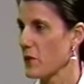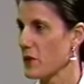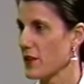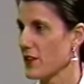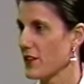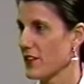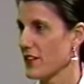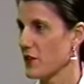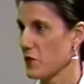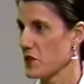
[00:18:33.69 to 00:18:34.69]
a bill
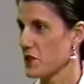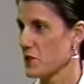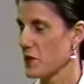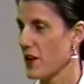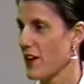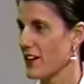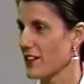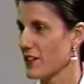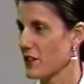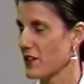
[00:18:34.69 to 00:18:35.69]
and reasons behind
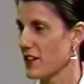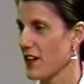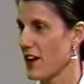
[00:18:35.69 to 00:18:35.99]
it, the